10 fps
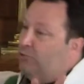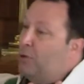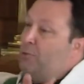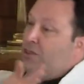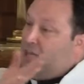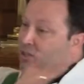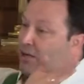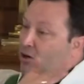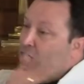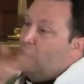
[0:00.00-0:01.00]
when we think
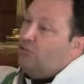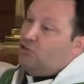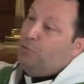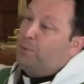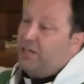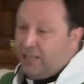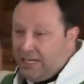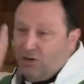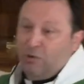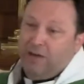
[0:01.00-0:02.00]
they're stupid and
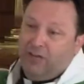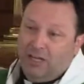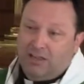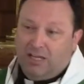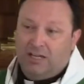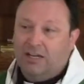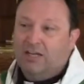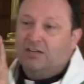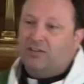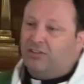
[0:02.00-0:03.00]
they don't have anything
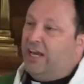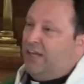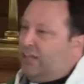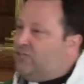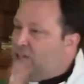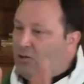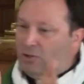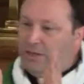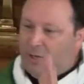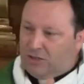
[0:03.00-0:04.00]
to say, that's
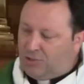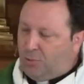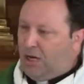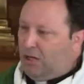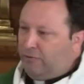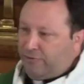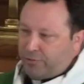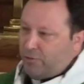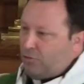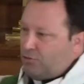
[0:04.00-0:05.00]
generally about 12
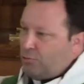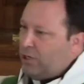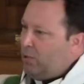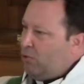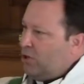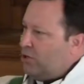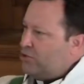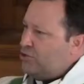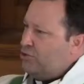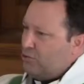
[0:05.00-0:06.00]
through 21 or
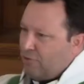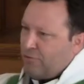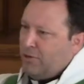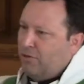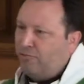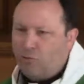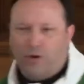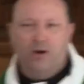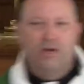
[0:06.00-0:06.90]
2 or 3 or 4,